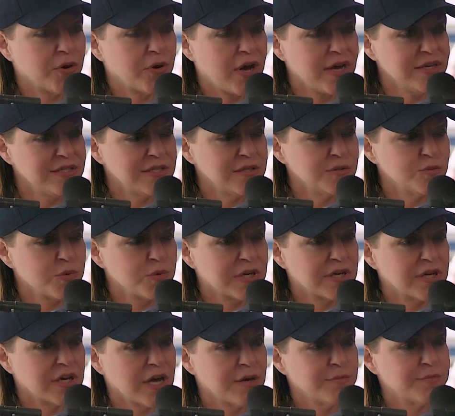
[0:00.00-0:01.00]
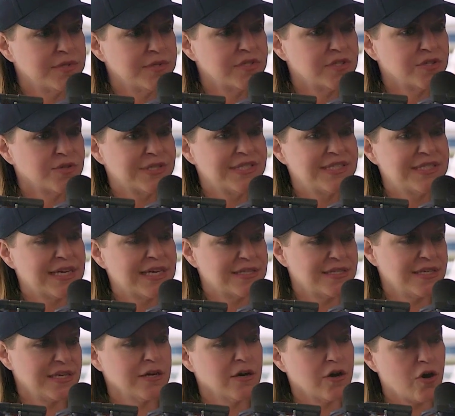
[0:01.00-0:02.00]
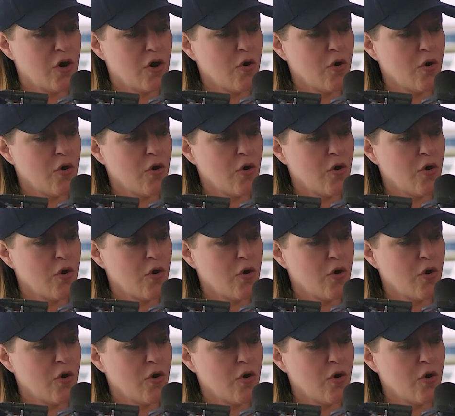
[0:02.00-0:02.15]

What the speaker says: process when it comes to assessing a